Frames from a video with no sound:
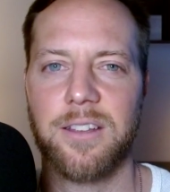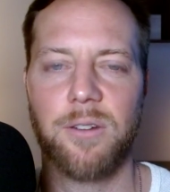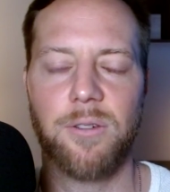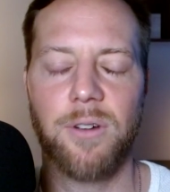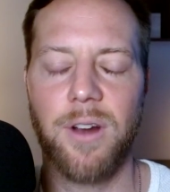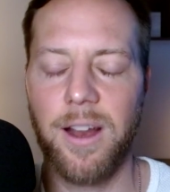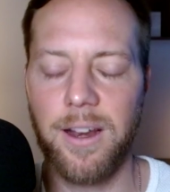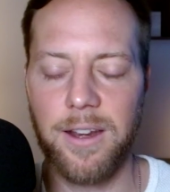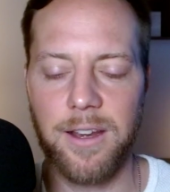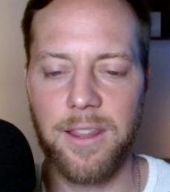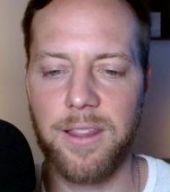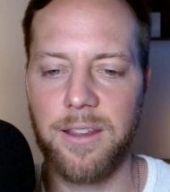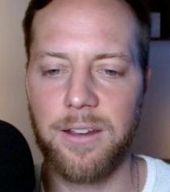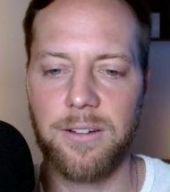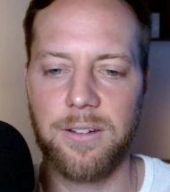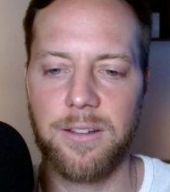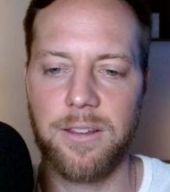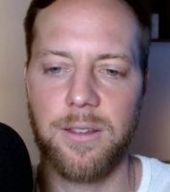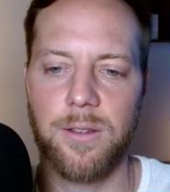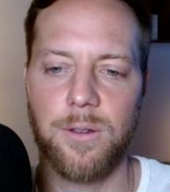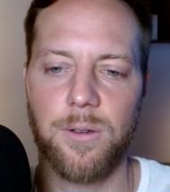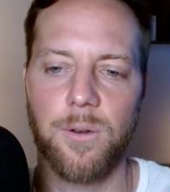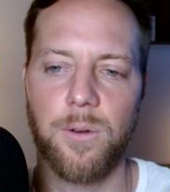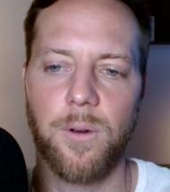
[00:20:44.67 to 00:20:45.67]
I'd rather
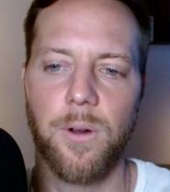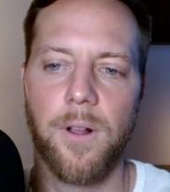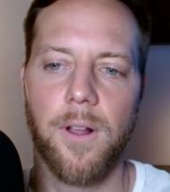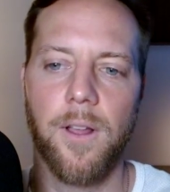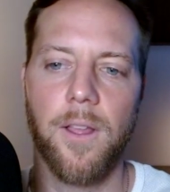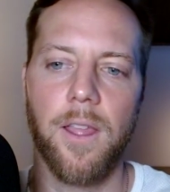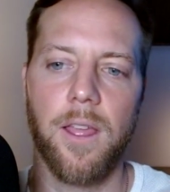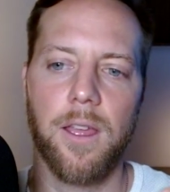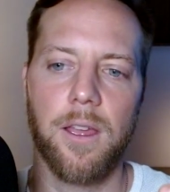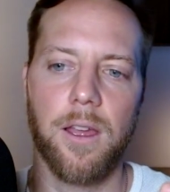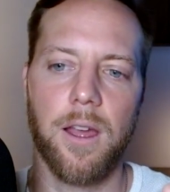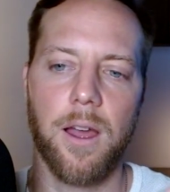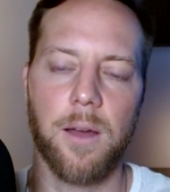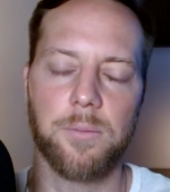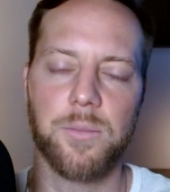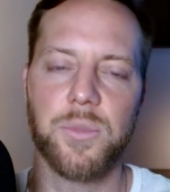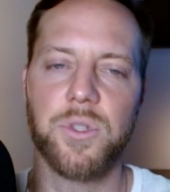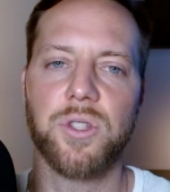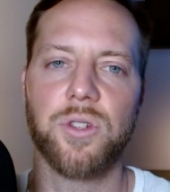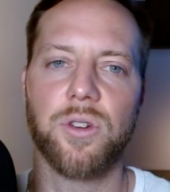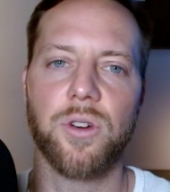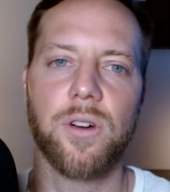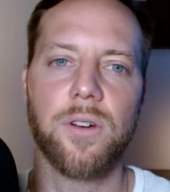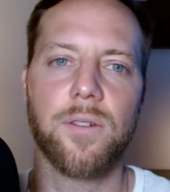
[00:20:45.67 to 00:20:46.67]
you
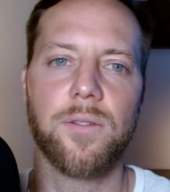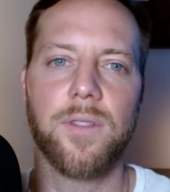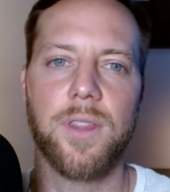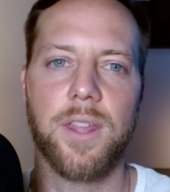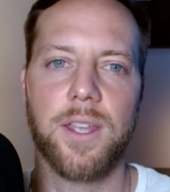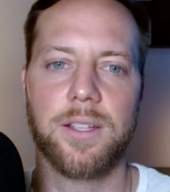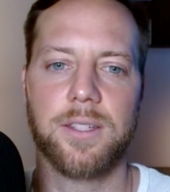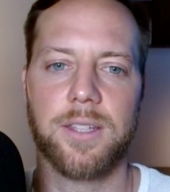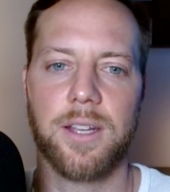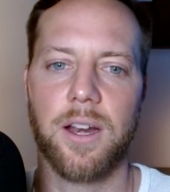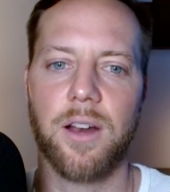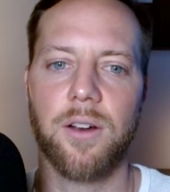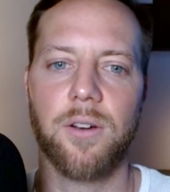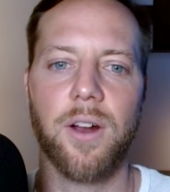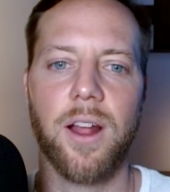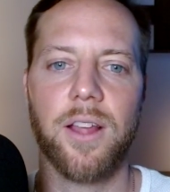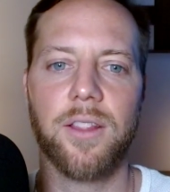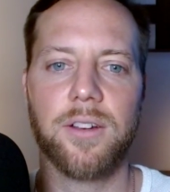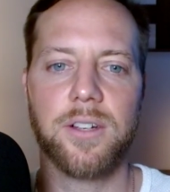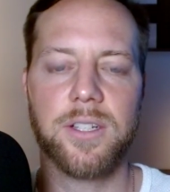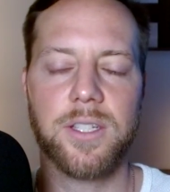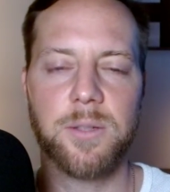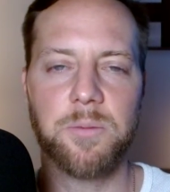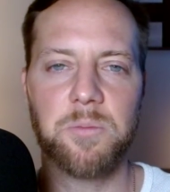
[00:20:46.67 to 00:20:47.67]
observe this, and I'd
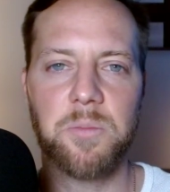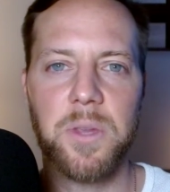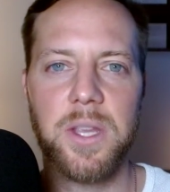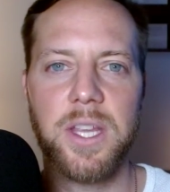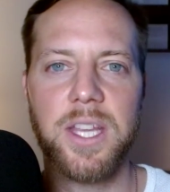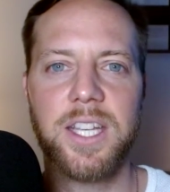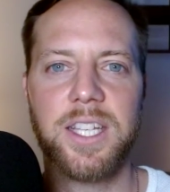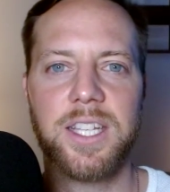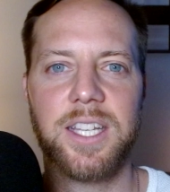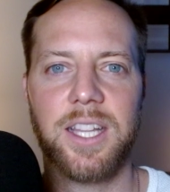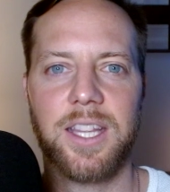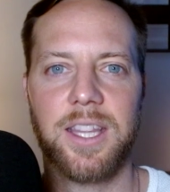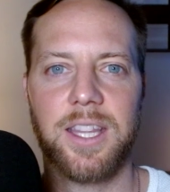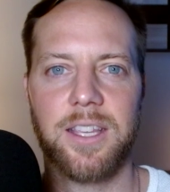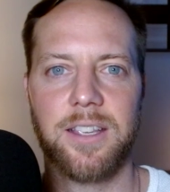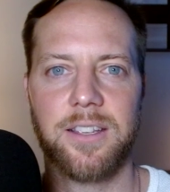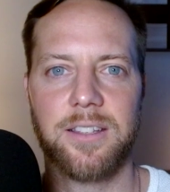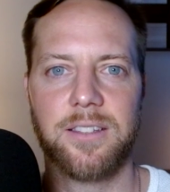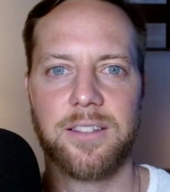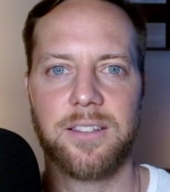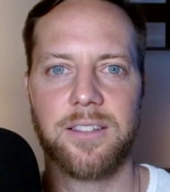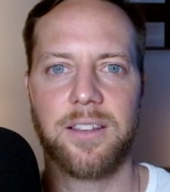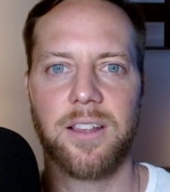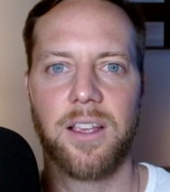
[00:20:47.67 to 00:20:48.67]
rather speak to
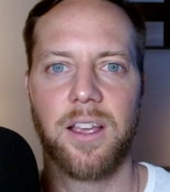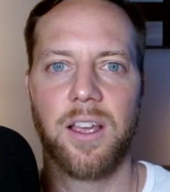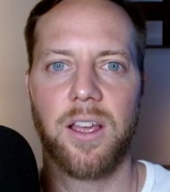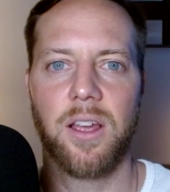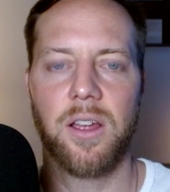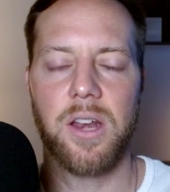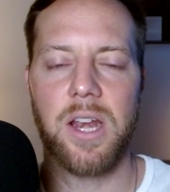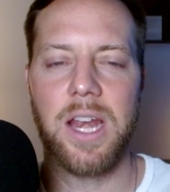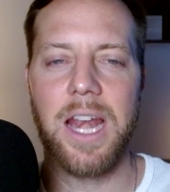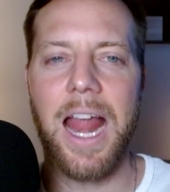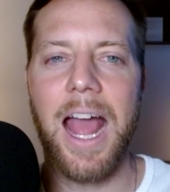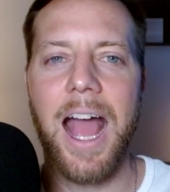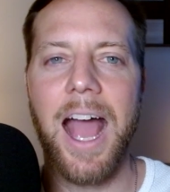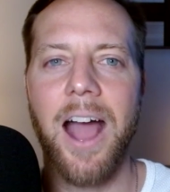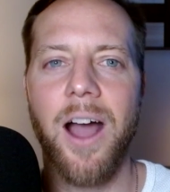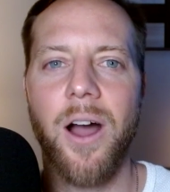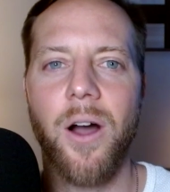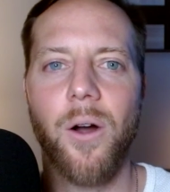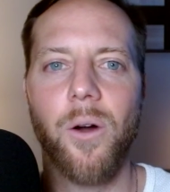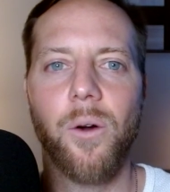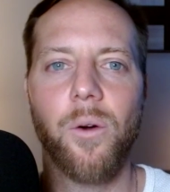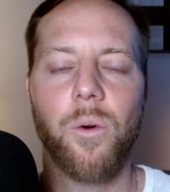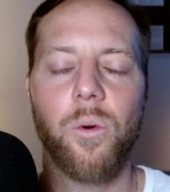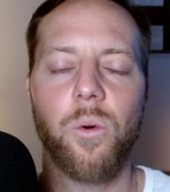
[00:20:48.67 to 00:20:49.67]
this
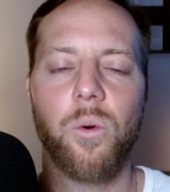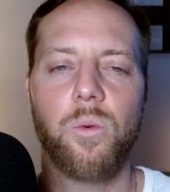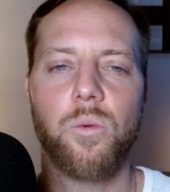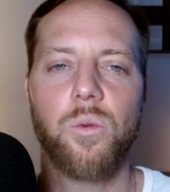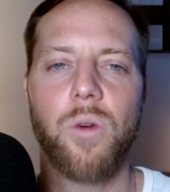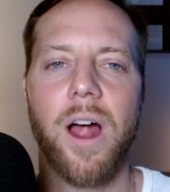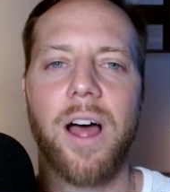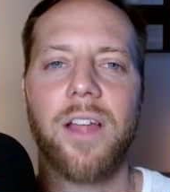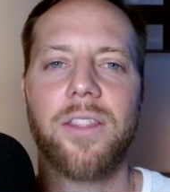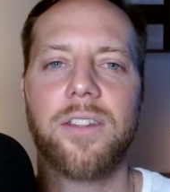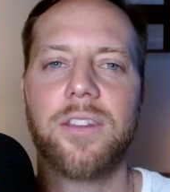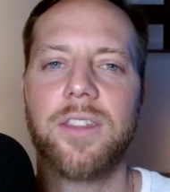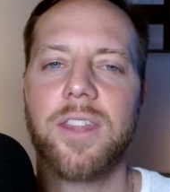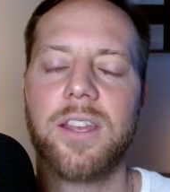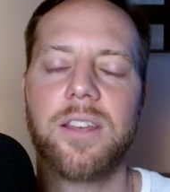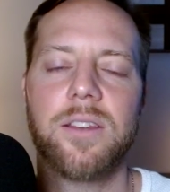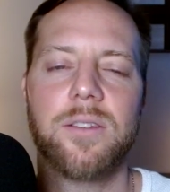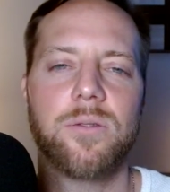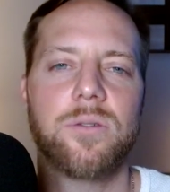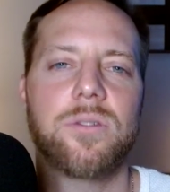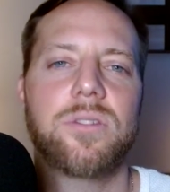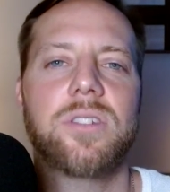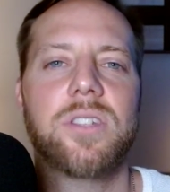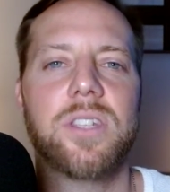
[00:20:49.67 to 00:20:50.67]
now rather than
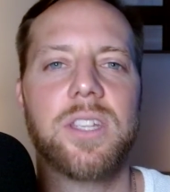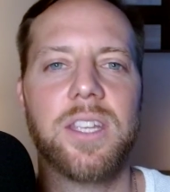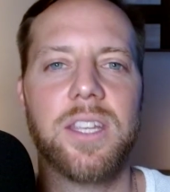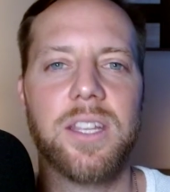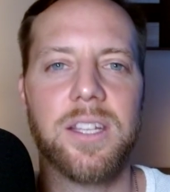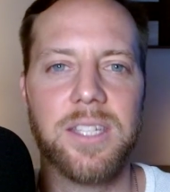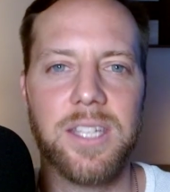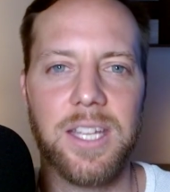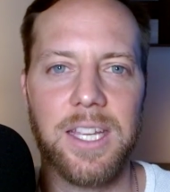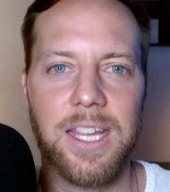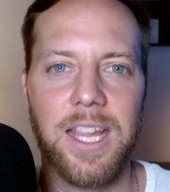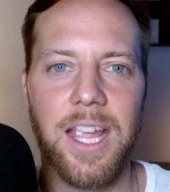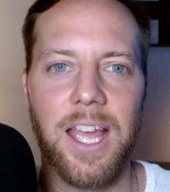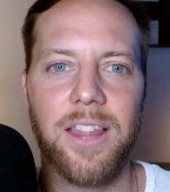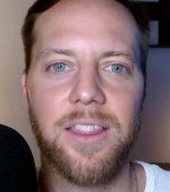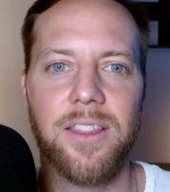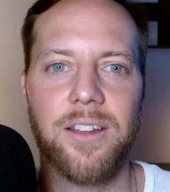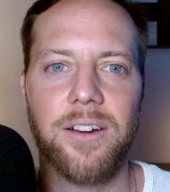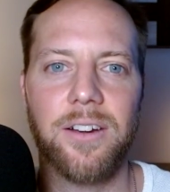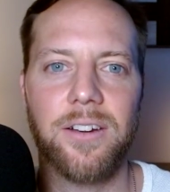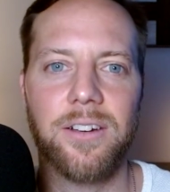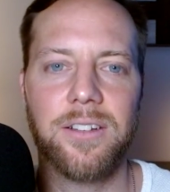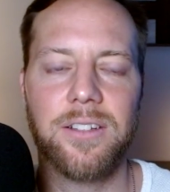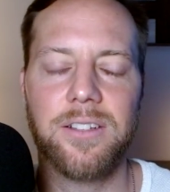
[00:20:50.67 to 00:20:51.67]
you see it
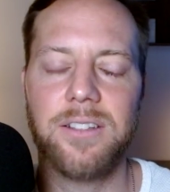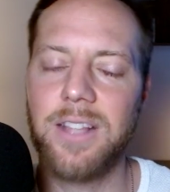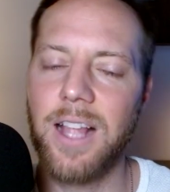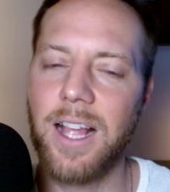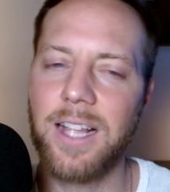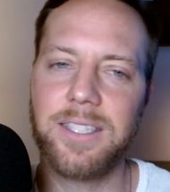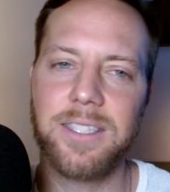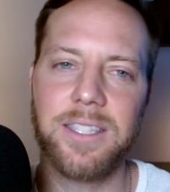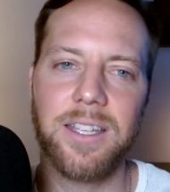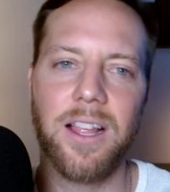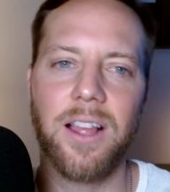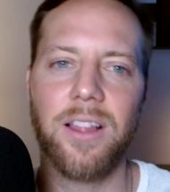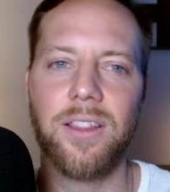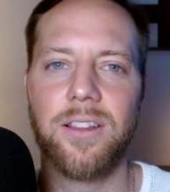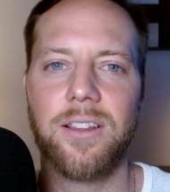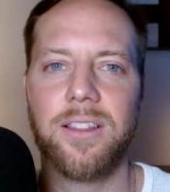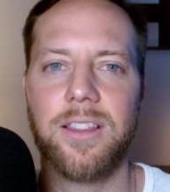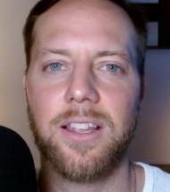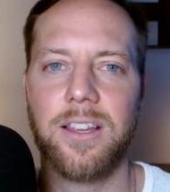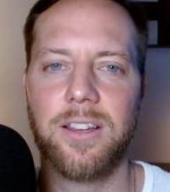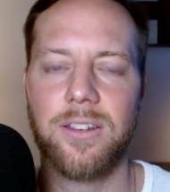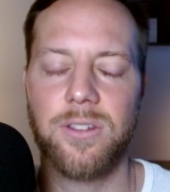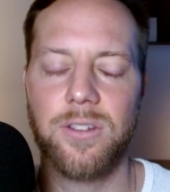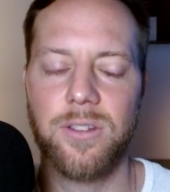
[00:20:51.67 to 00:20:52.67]
together. Because that's the other
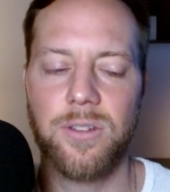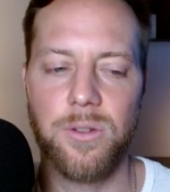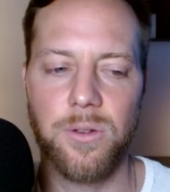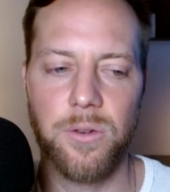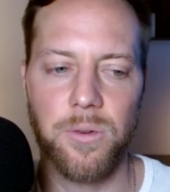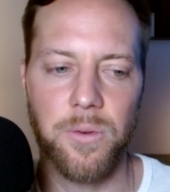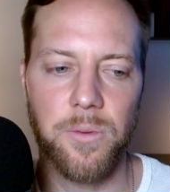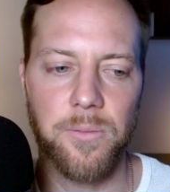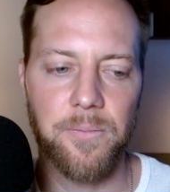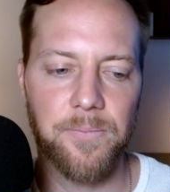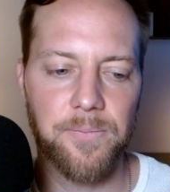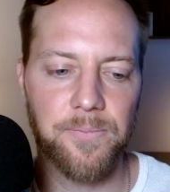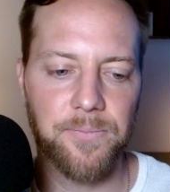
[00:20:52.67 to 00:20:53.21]
thing too.